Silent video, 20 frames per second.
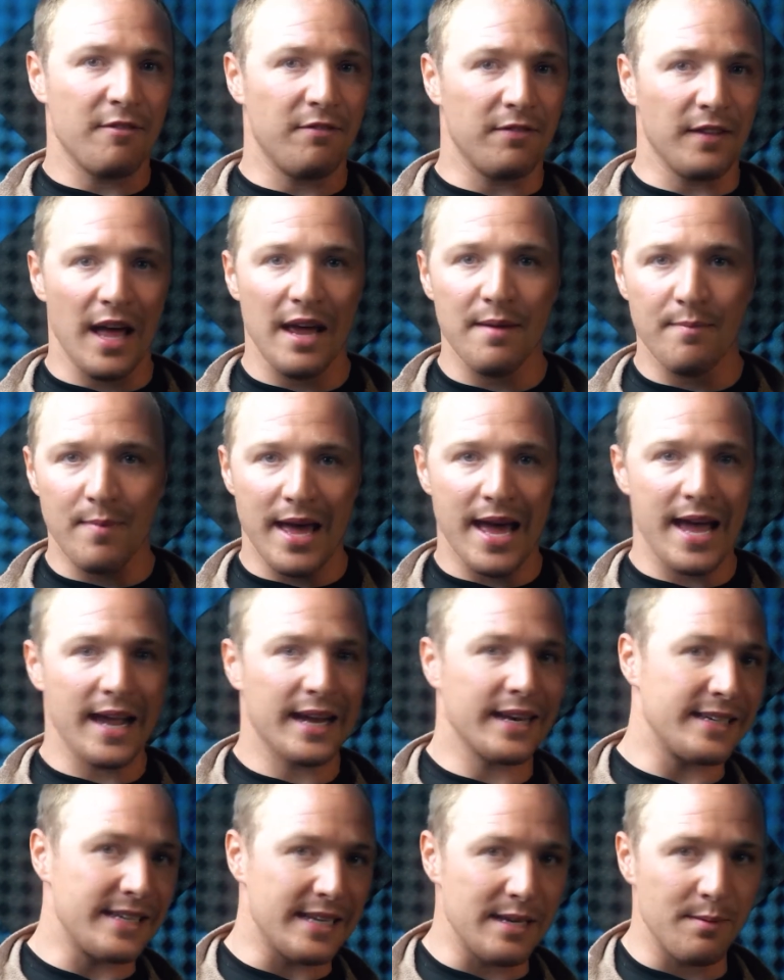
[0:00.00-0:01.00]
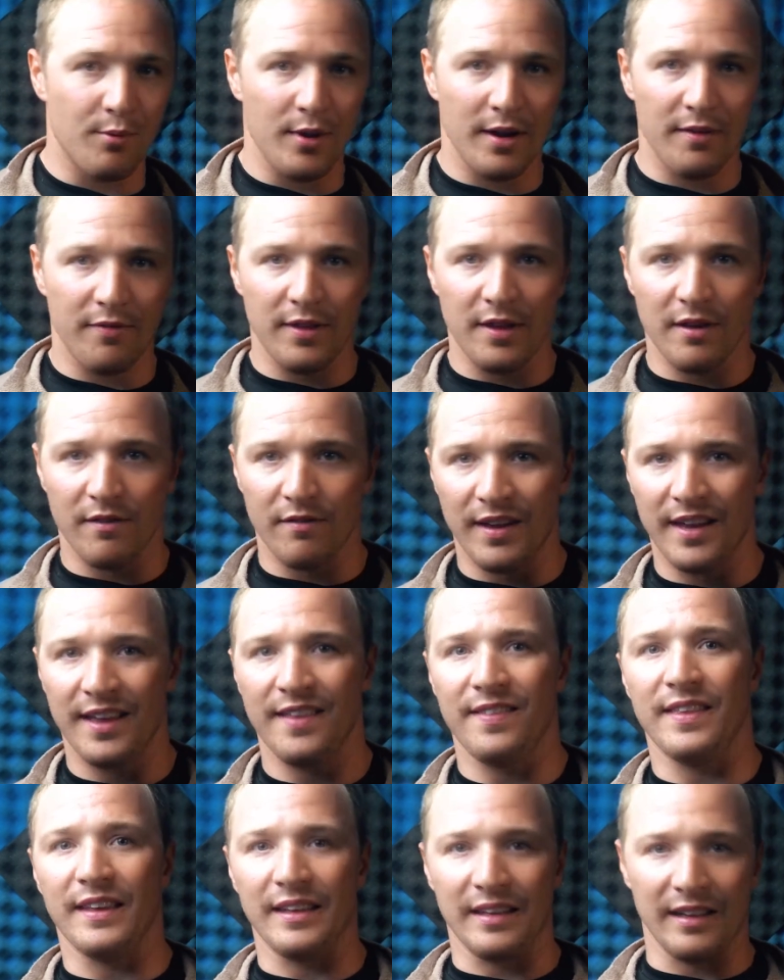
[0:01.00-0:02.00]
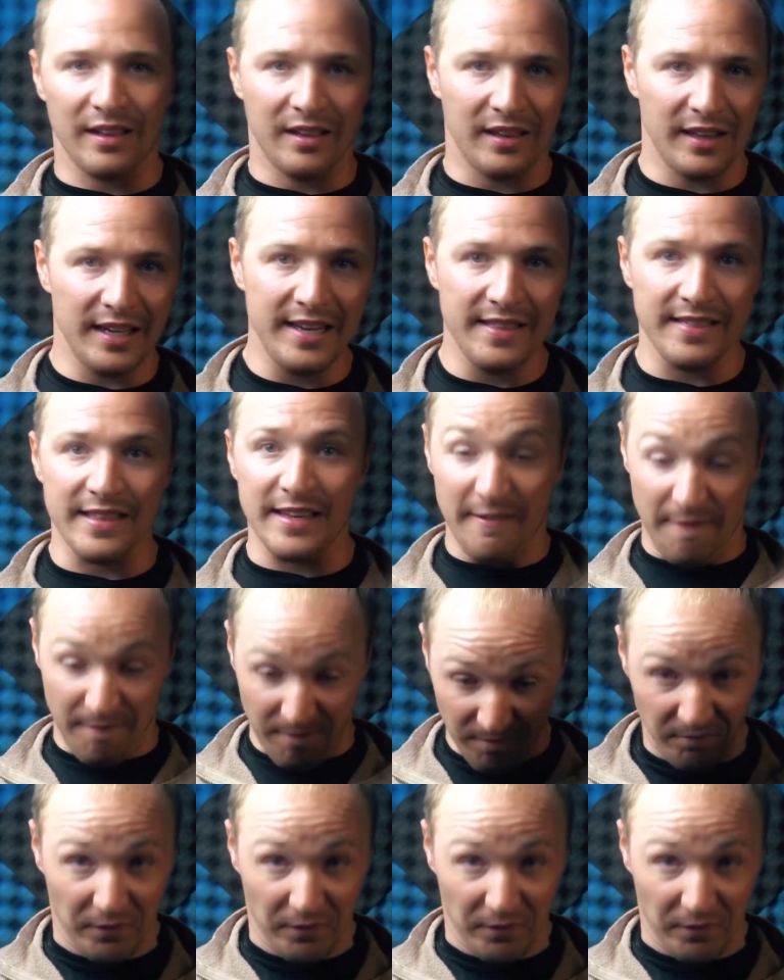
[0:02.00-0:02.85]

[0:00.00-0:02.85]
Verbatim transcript: fly back, debrief the event, then clean this